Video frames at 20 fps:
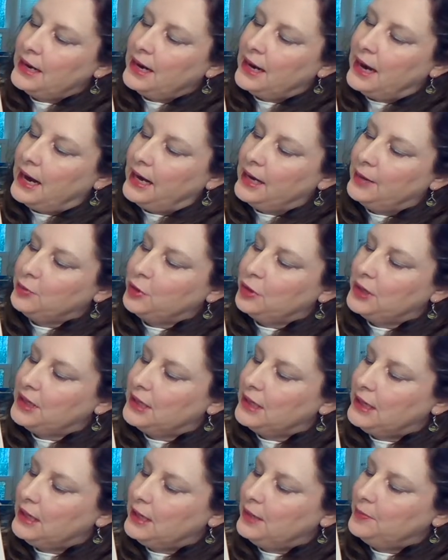I am going to
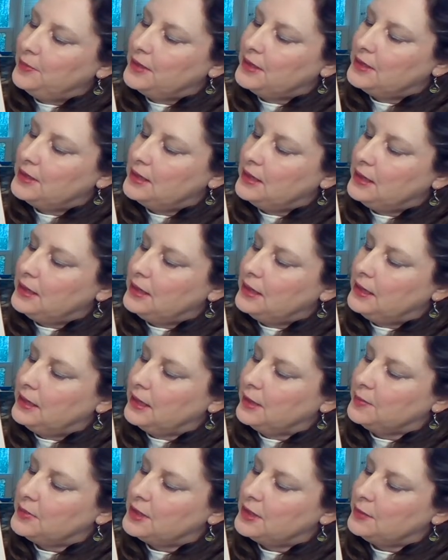keep the C, and
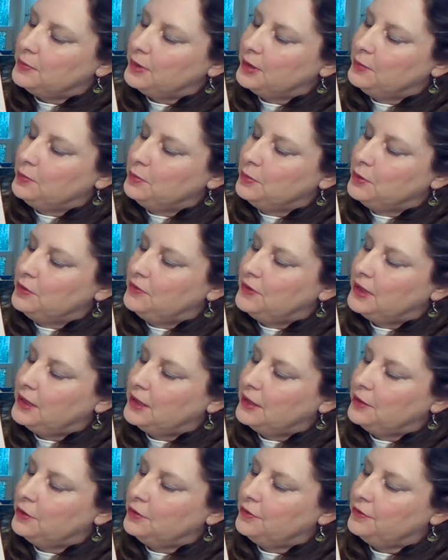I'm simply moving it
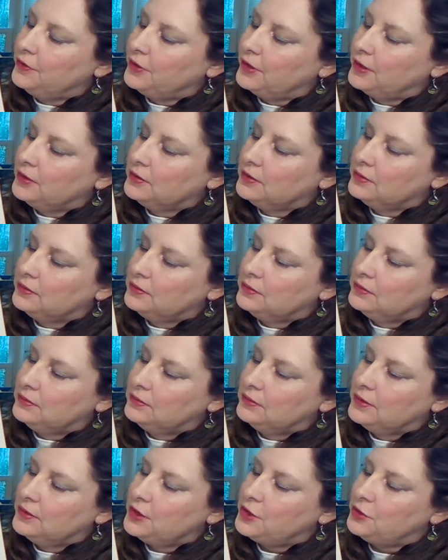over,
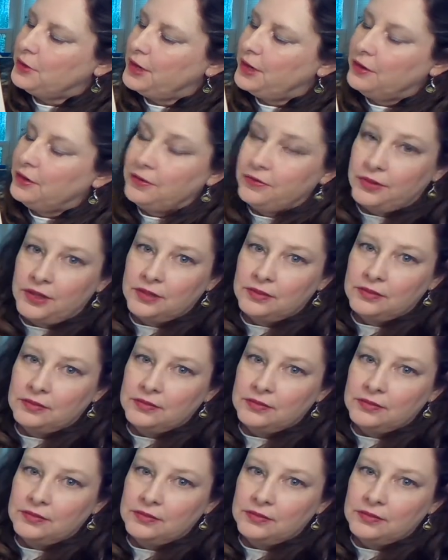straight over.